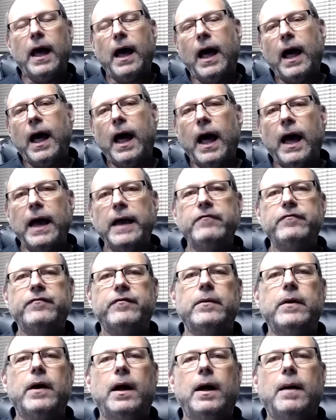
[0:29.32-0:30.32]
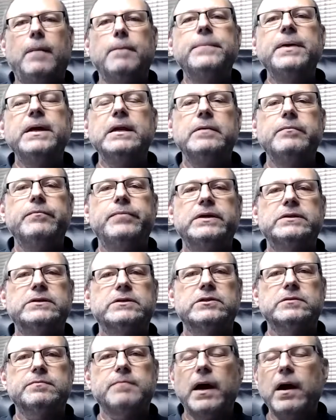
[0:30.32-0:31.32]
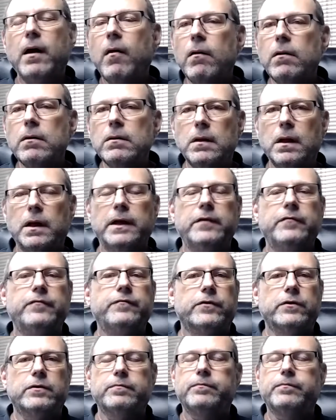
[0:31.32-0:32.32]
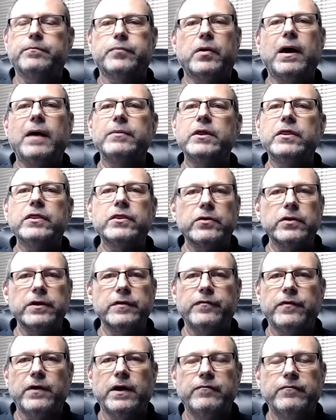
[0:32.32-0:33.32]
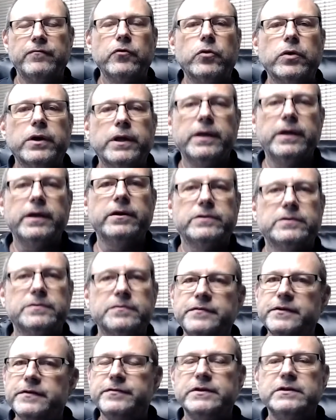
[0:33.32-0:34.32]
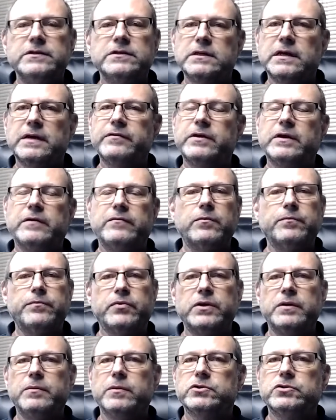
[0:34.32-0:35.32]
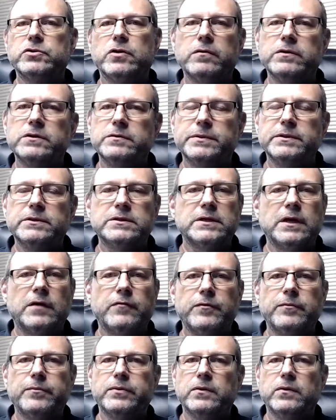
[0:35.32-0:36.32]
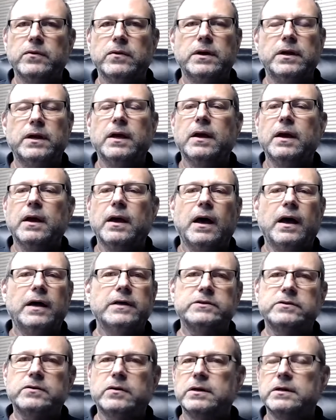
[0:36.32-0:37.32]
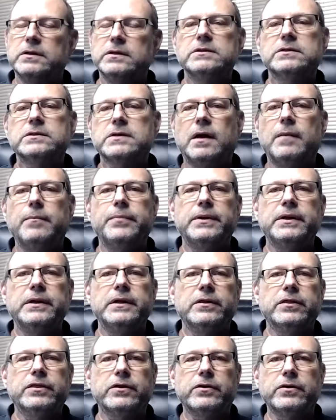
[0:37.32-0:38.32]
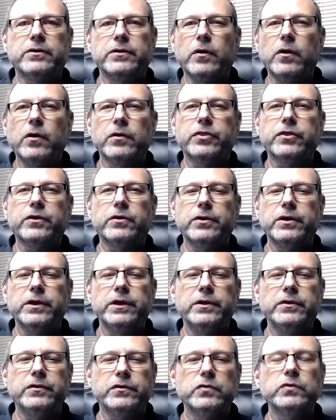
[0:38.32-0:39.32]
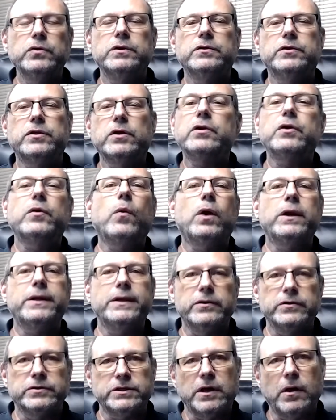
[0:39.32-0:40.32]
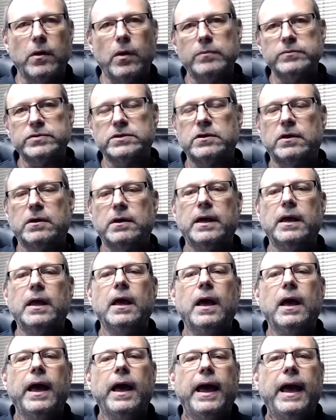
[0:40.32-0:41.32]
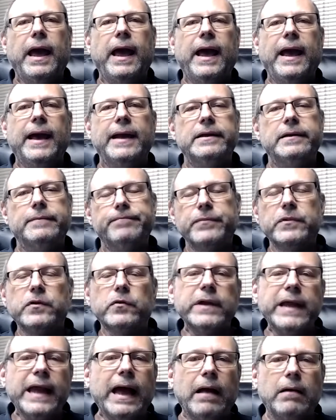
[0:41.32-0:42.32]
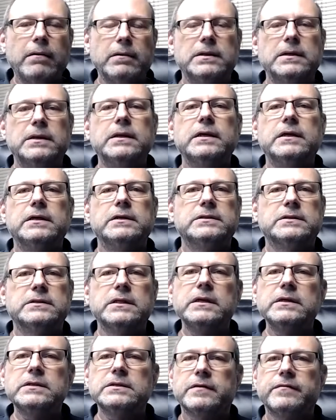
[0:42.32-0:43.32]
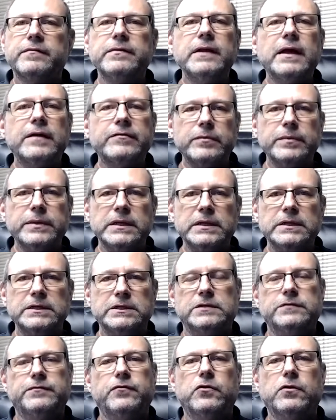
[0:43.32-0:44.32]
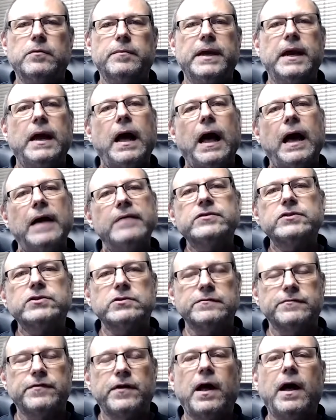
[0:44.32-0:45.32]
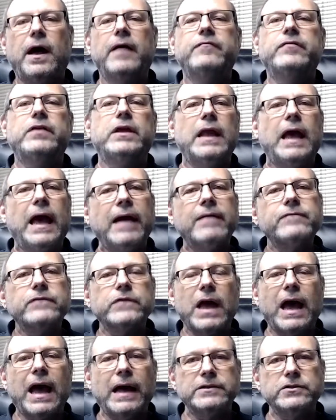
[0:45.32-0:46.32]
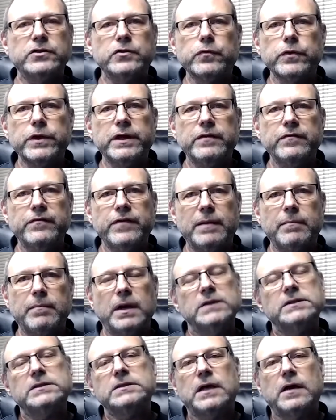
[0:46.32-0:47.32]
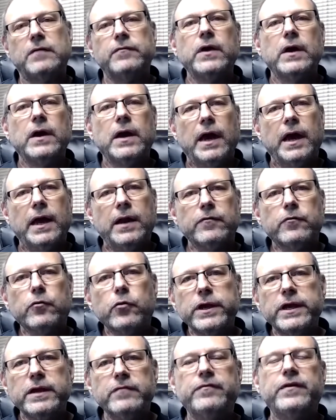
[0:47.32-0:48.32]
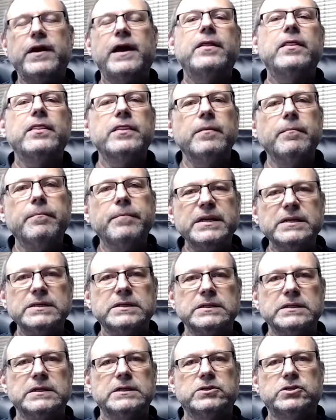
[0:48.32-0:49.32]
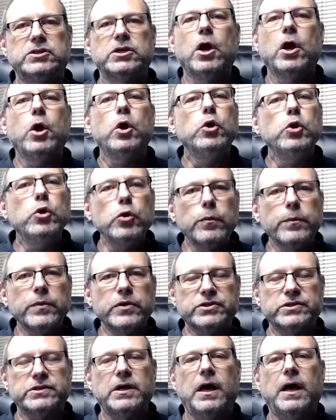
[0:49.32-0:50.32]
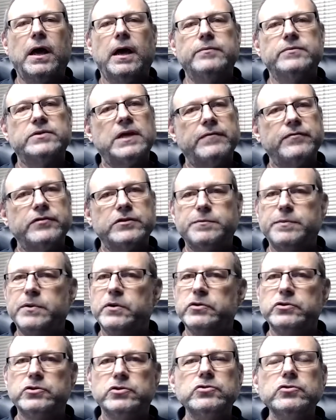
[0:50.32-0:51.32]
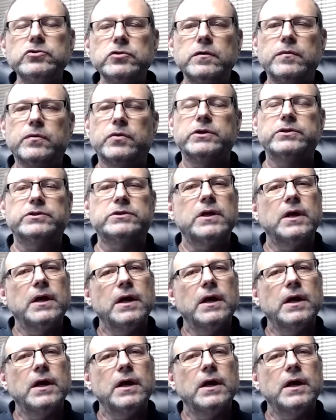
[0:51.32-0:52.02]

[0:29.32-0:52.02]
I've been in business my whole life for probably 35, 40 years. I'm 57. I've pretty much always been self-employed. I started this company 31 years ago. I'm sorry. And the reality is things have never been easy for me. I've survived and have had to reinvent myself and reinvent the business numerous times. I've experienced numerous